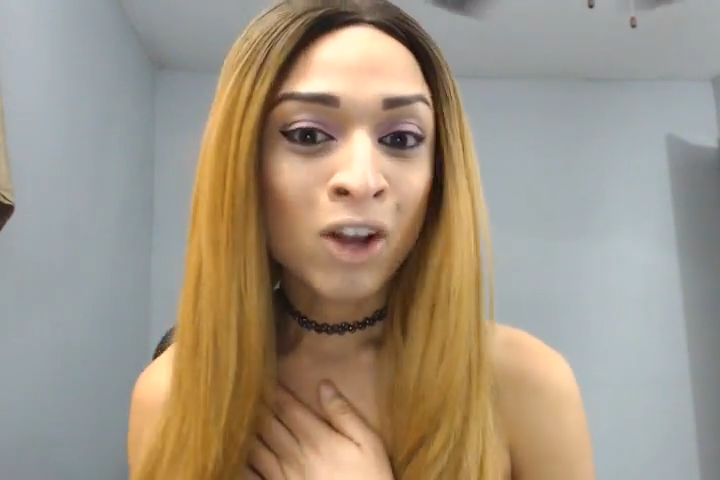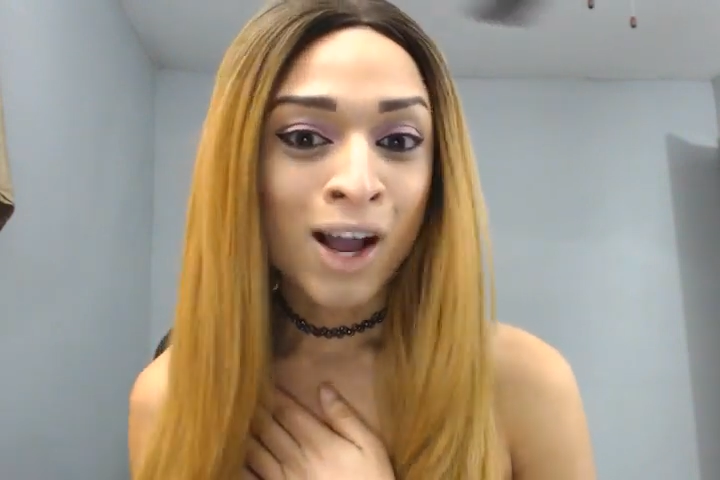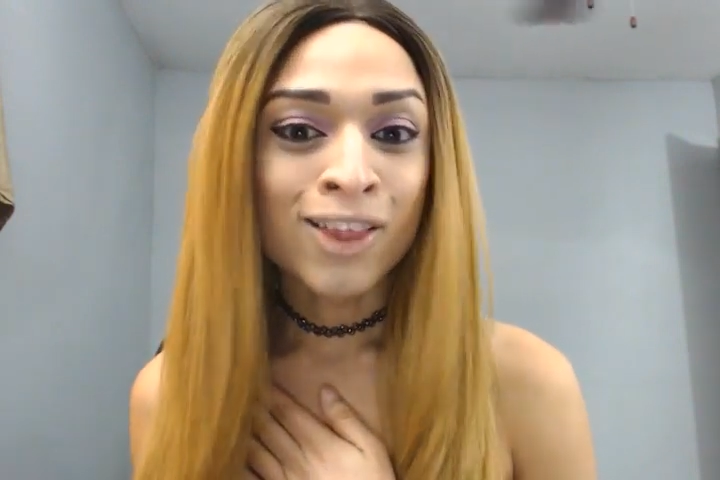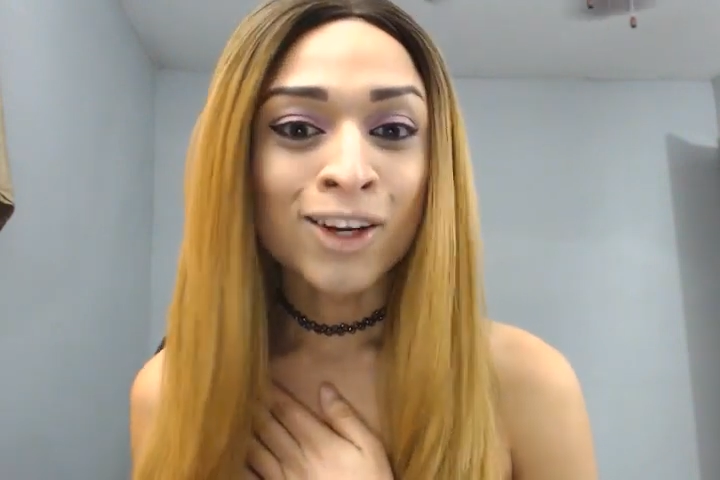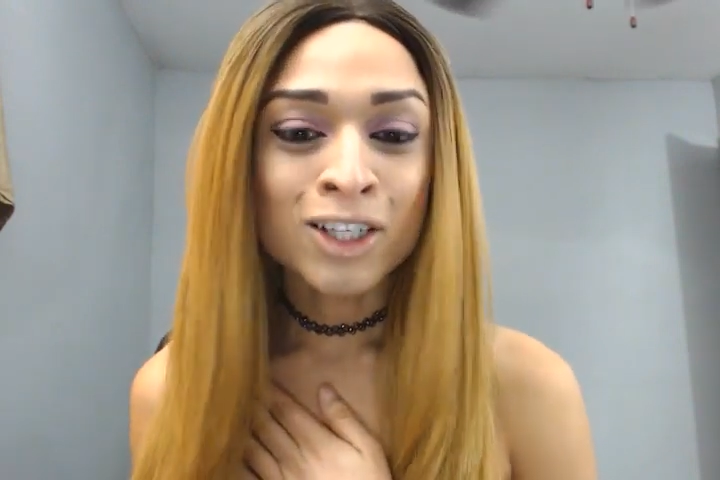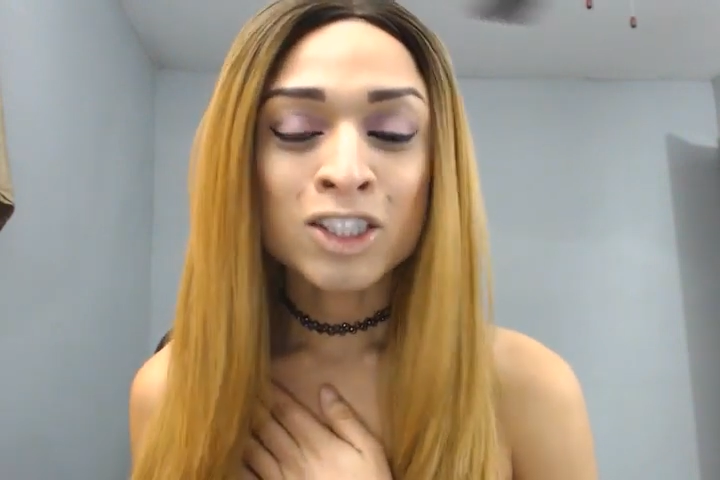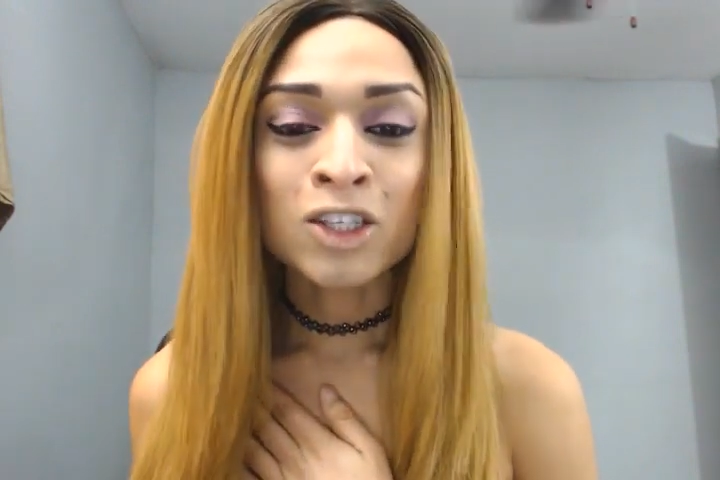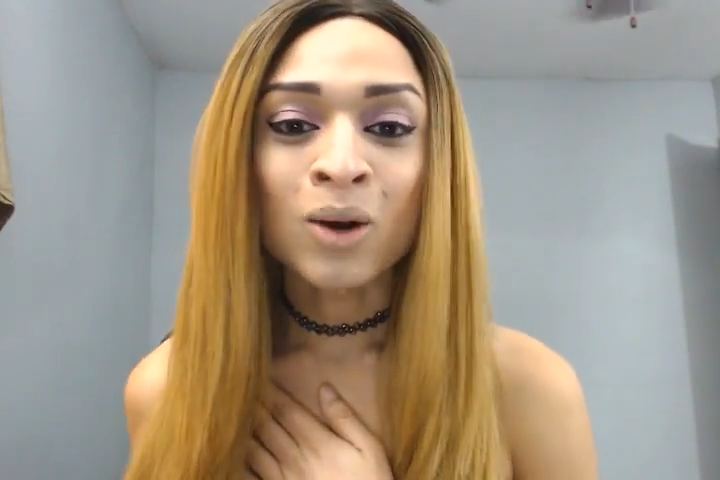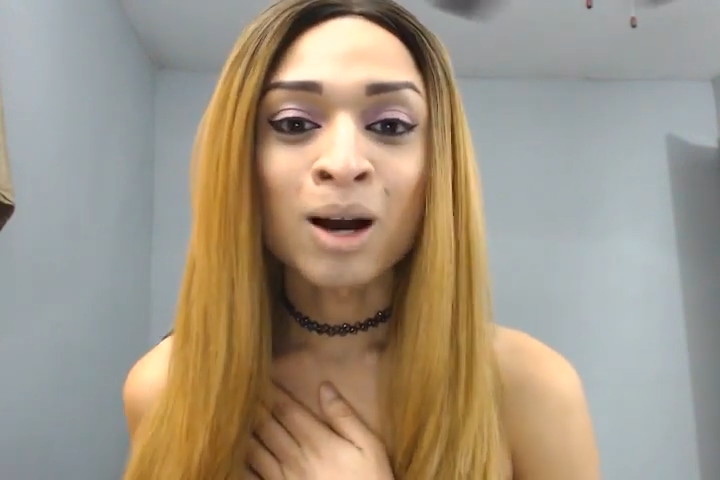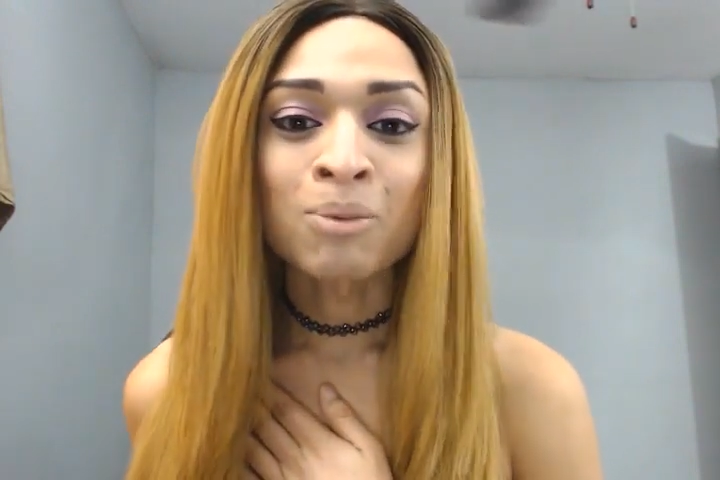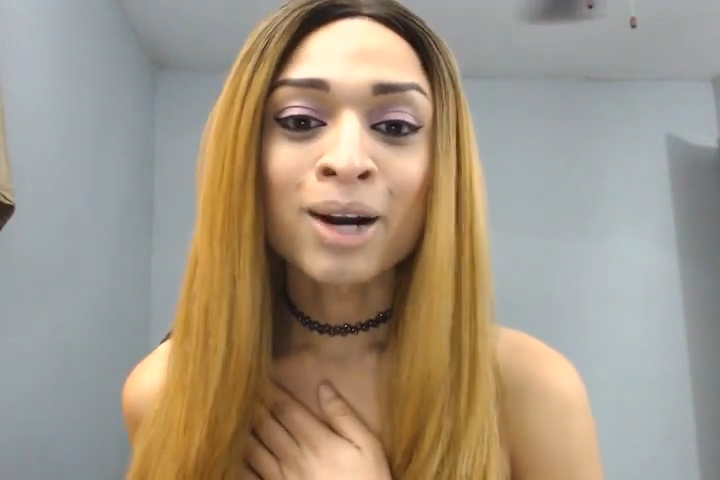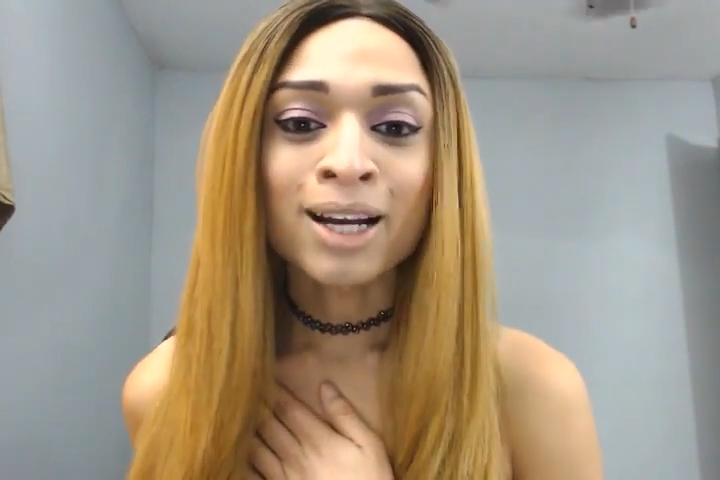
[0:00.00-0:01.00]
color. So
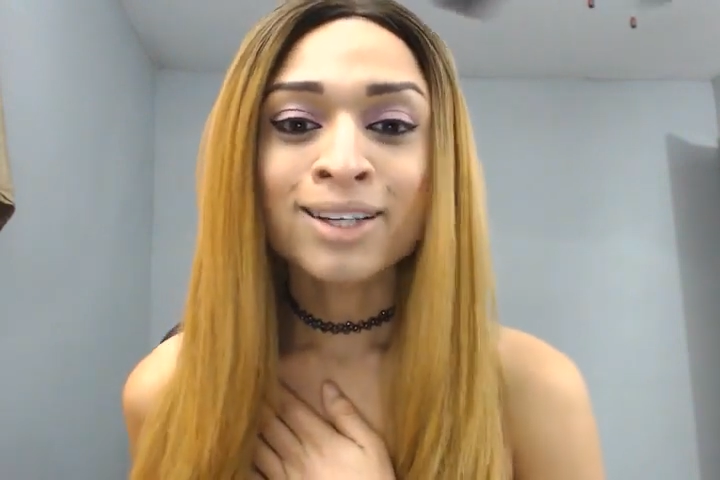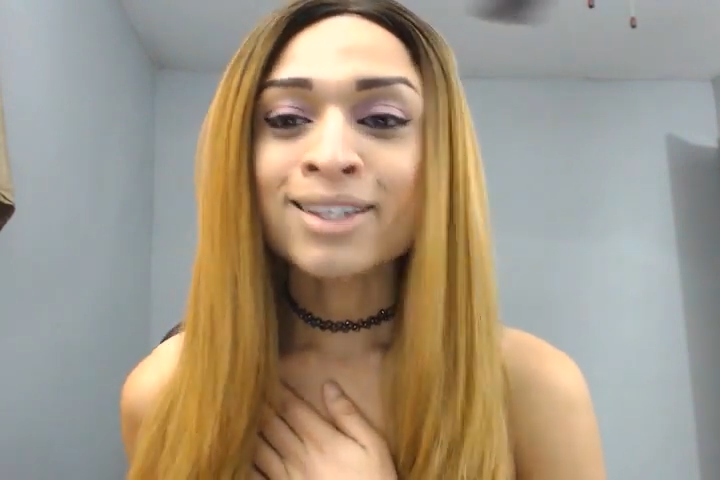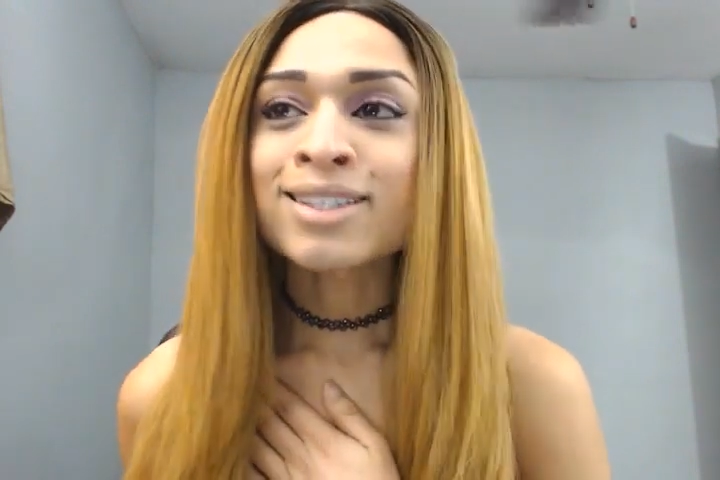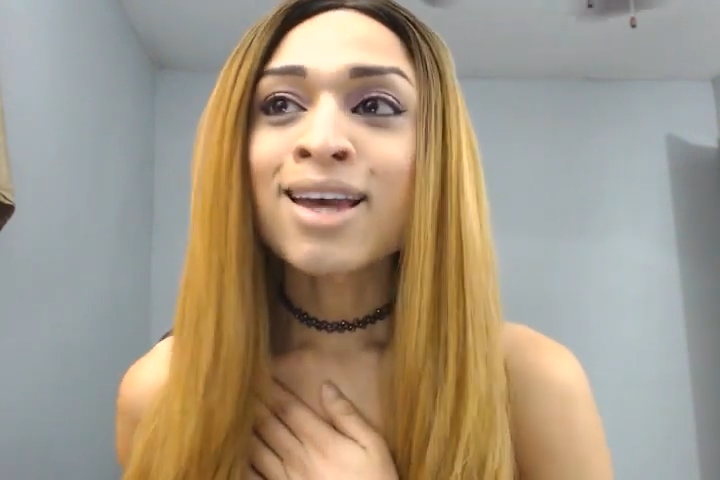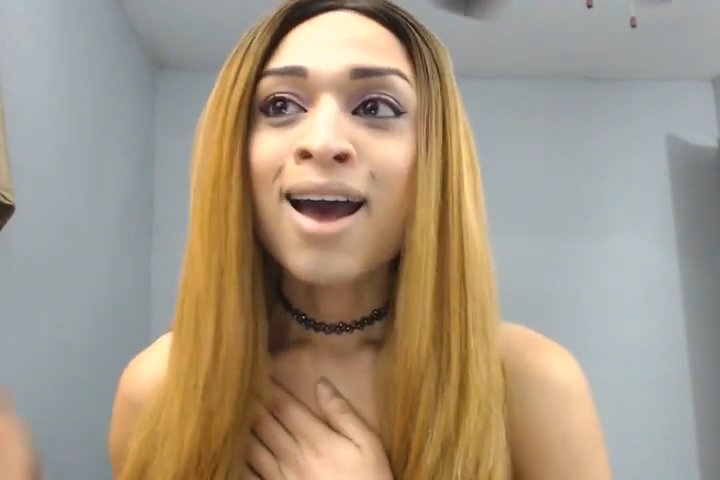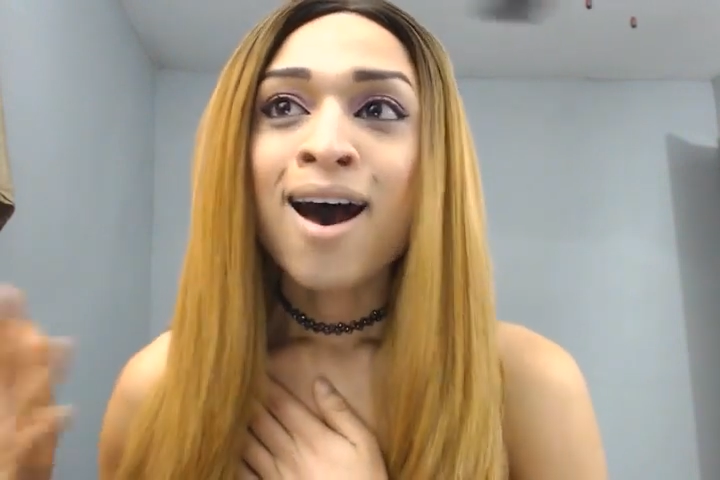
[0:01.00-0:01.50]
I'll practice.